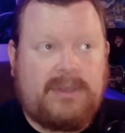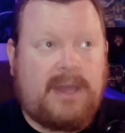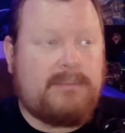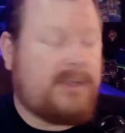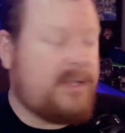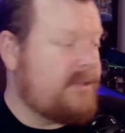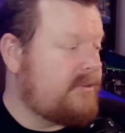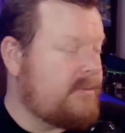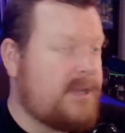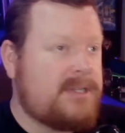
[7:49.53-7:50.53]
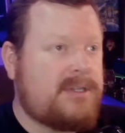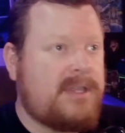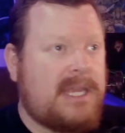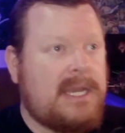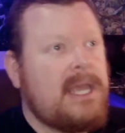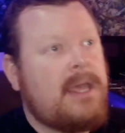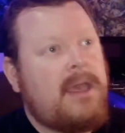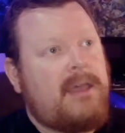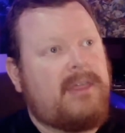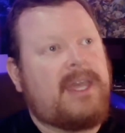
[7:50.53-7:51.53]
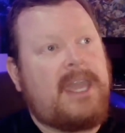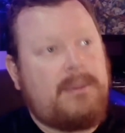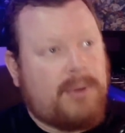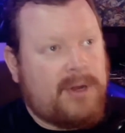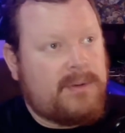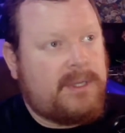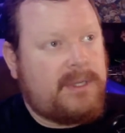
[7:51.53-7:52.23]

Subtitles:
gotten played so much, and then the gate broke,